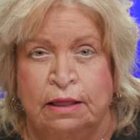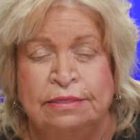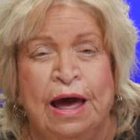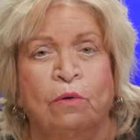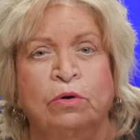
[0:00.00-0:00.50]

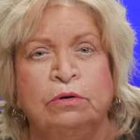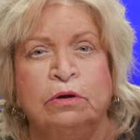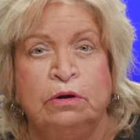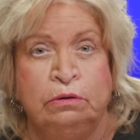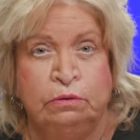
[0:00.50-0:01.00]
that would
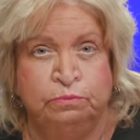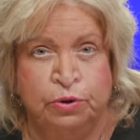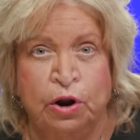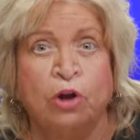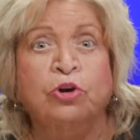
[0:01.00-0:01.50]

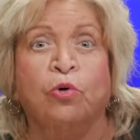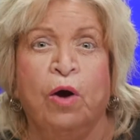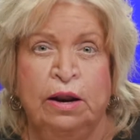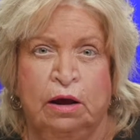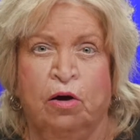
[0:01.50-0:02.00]
put on your
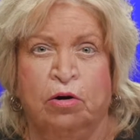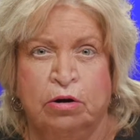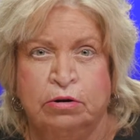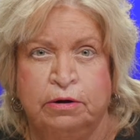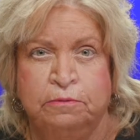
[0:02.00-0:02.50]
credit
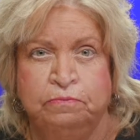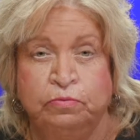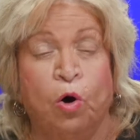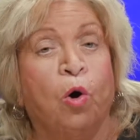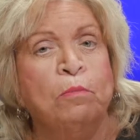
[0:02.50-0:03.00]
card
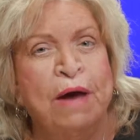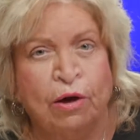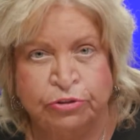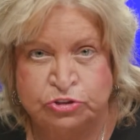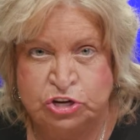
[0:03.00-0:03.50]
or
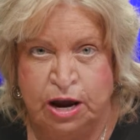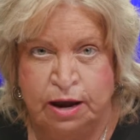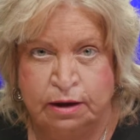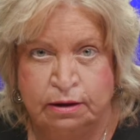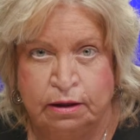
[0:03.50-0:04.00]
mail the
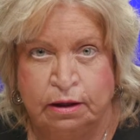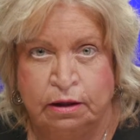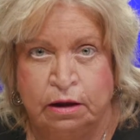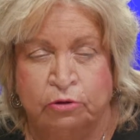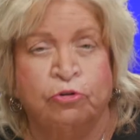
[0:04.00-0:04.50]
check
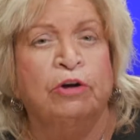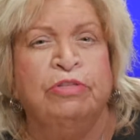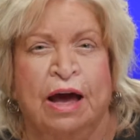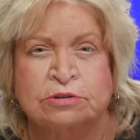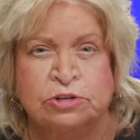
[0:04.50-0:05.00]
for
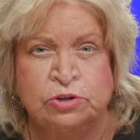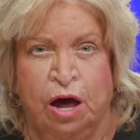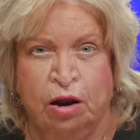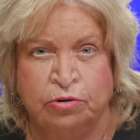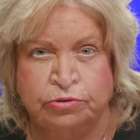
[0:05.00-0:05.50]

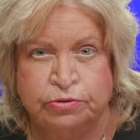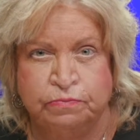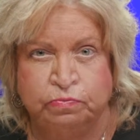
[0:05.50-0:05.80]
$1,000.